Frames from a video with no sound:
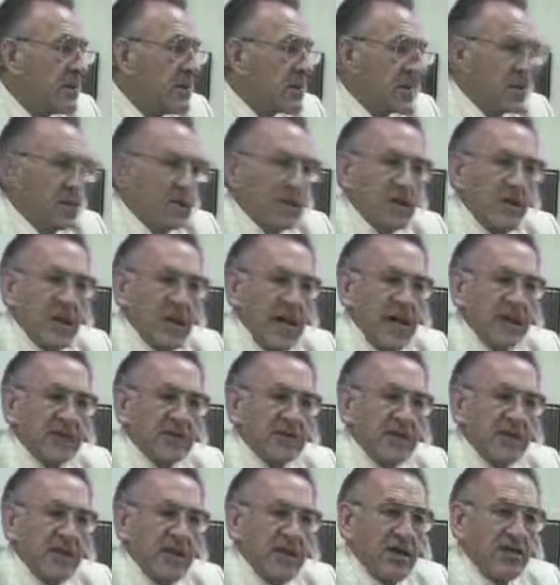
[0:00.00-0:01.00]
Took an
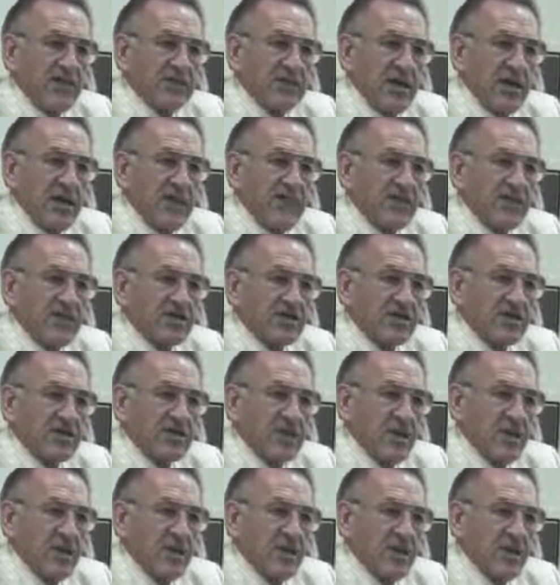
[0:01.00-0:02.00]
axe and hit his television
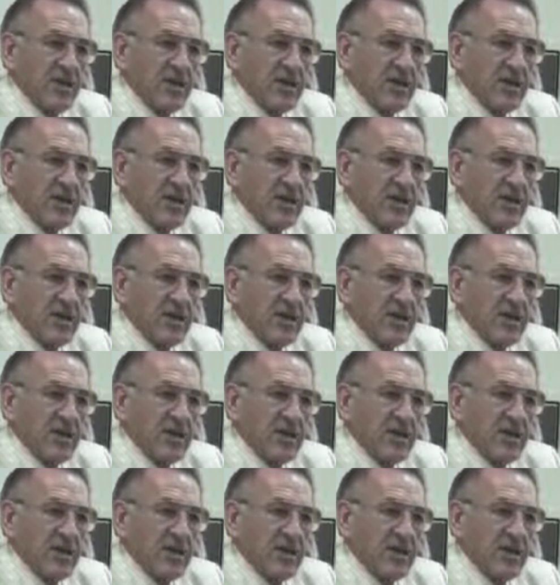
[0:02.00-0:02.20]
set where